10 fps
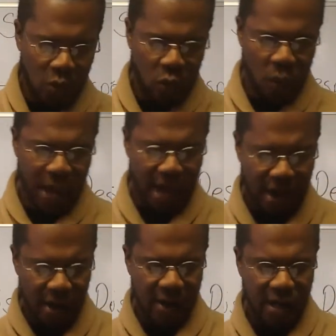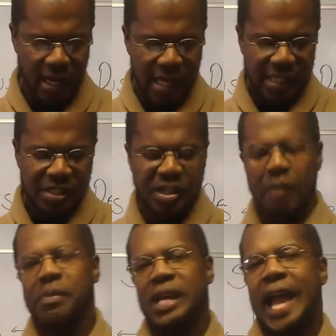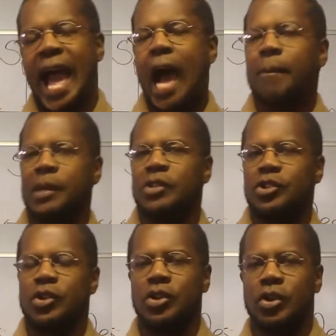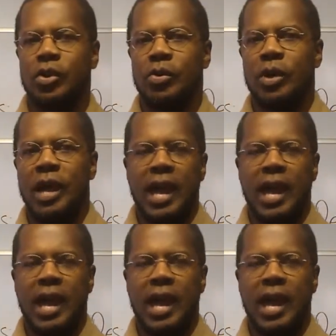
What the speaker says: where something happened to you